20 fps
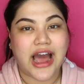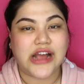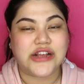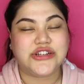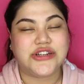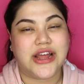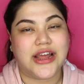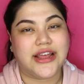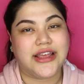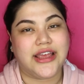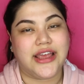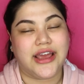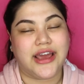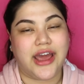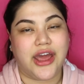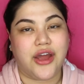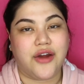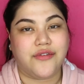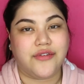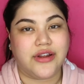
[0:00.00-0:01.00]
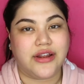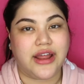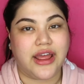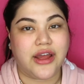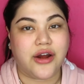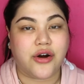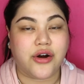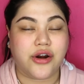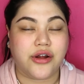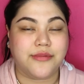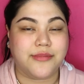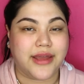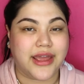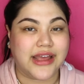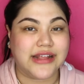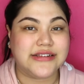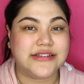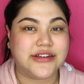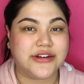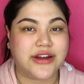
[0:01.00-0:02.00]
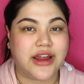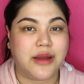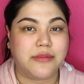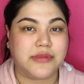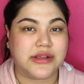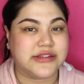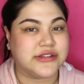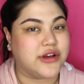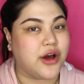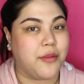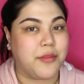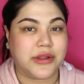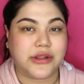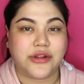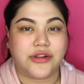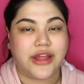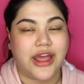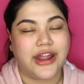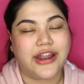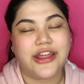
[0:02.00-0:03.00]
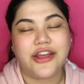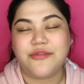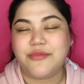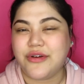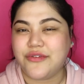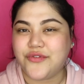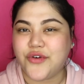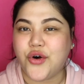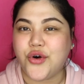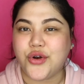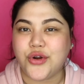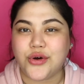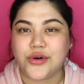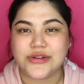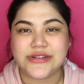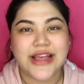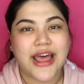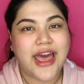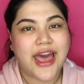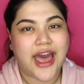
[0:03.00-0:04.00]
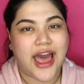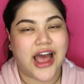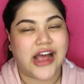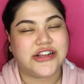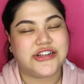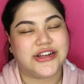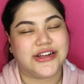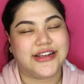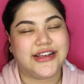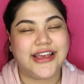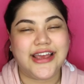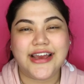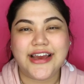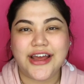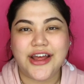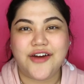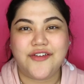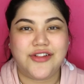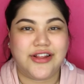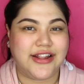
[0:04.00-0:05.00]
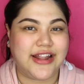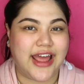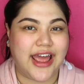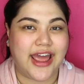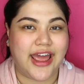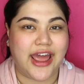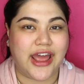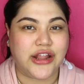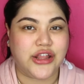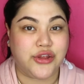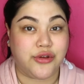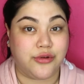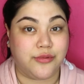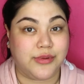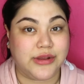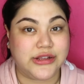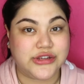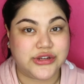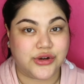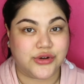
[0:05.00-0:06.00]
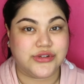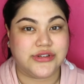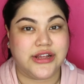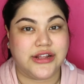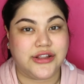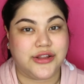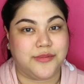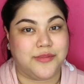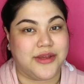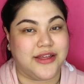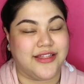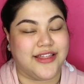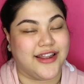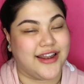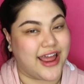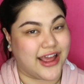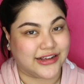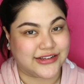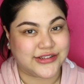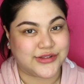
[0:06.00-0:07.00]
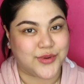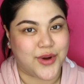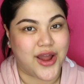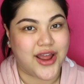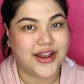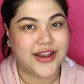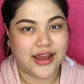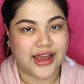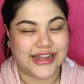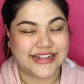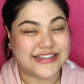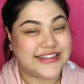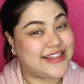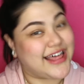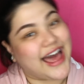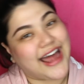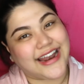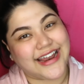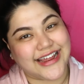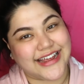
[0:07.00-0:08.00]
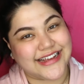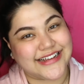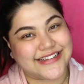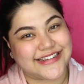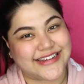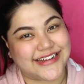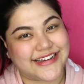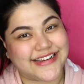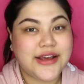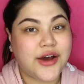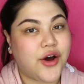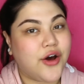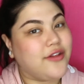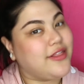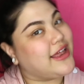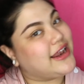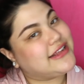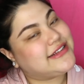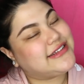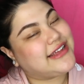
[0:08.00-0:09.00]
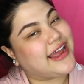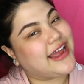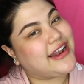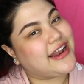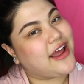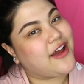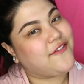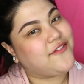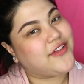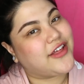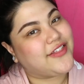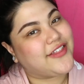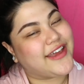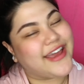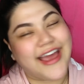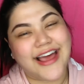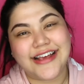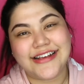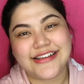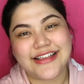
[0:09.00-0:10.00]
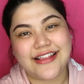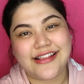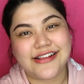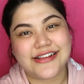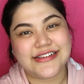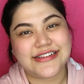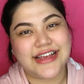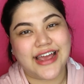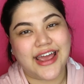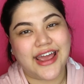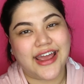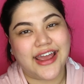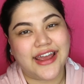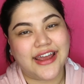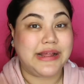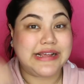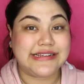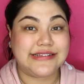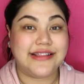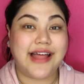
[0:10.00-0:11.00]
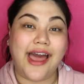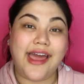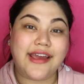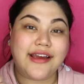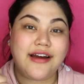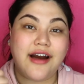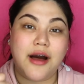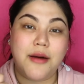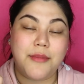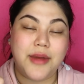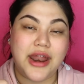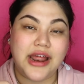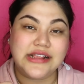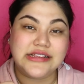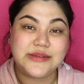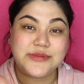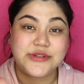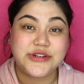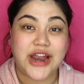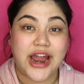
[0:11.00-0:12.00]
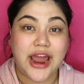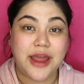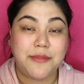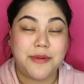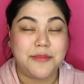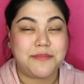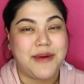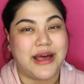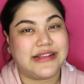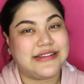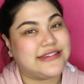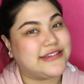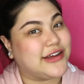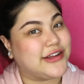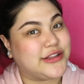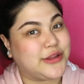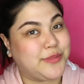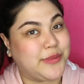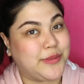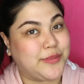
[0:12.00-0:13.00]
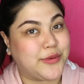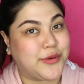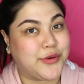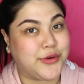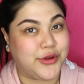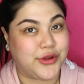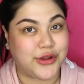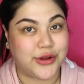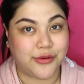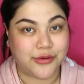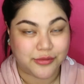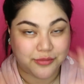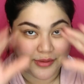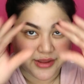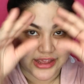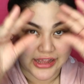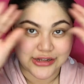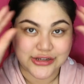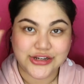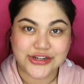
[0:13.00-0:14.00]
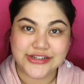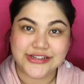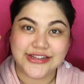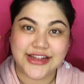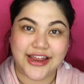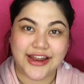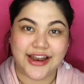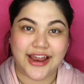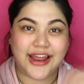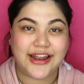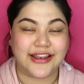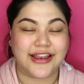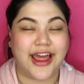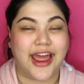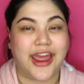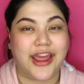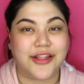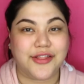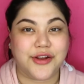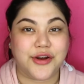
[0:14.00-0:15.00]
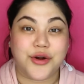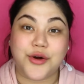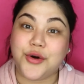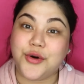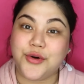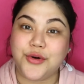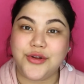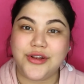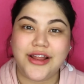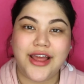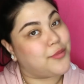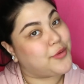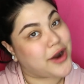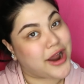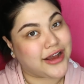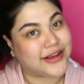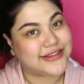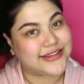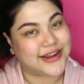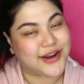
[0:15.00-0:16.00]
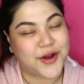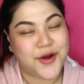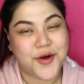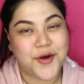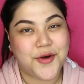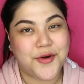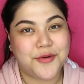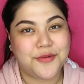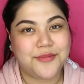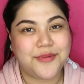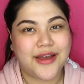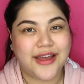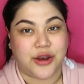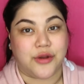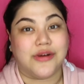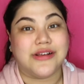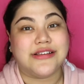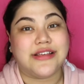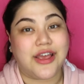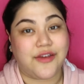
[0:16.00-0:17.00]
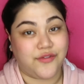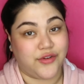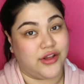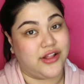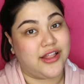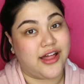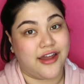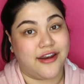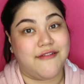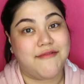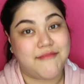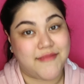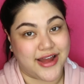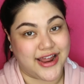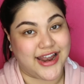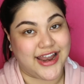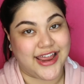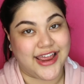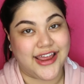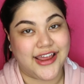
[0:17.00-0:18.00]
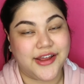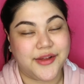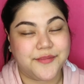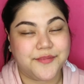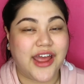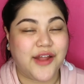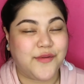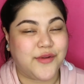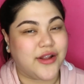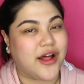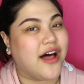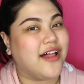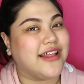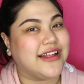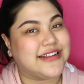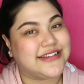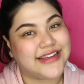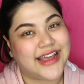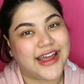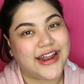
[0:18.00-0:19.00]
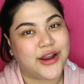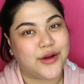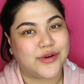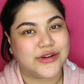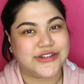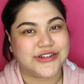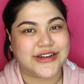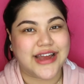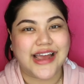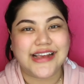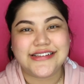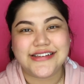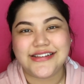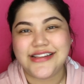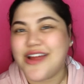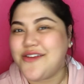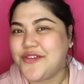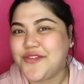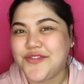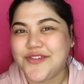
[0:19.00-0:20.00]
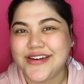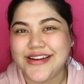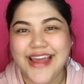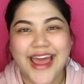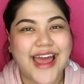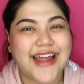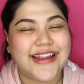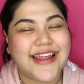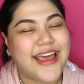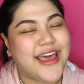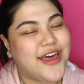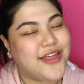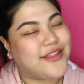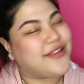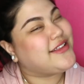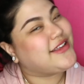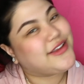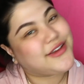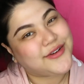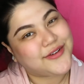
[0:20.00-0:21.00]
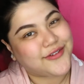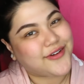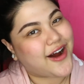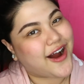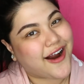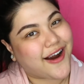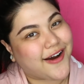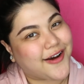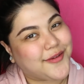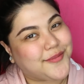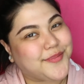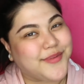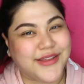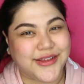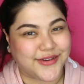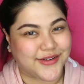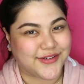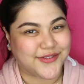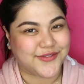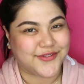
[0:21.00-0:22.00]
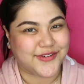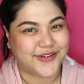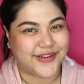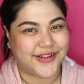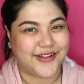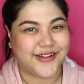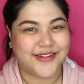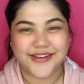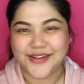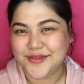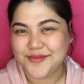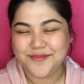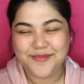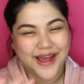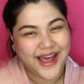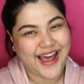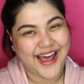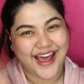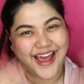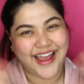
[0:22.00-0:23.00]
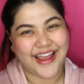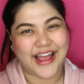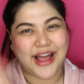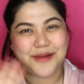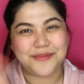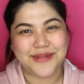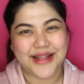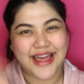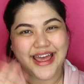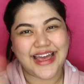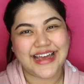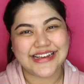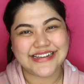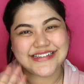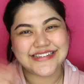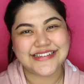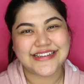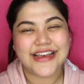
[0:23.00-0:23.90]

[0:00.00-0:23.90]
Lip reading: #Kikay of the day, or on my Instagram, just comment on any of my photos, #Kikay of the day, and you'll be chosen to be the next one. It's that easy. So that is it. I have nothing else to say. Please like, comment, and subscribe, and pass this on to people who you know would be interested in dyeing their own brows at home. It'll save you a lot of money. And with all that said, I want you guys to never forget that you are beautiful. Bye. God bless.